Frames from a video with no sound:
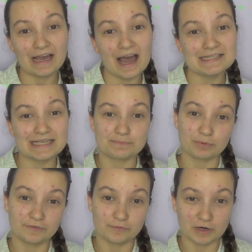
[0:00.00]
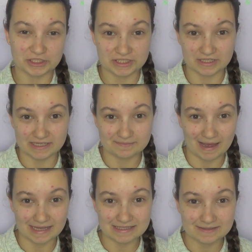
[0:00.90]
guys, it's Brie from Precious Stars
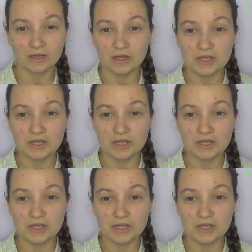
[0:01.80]
Pads.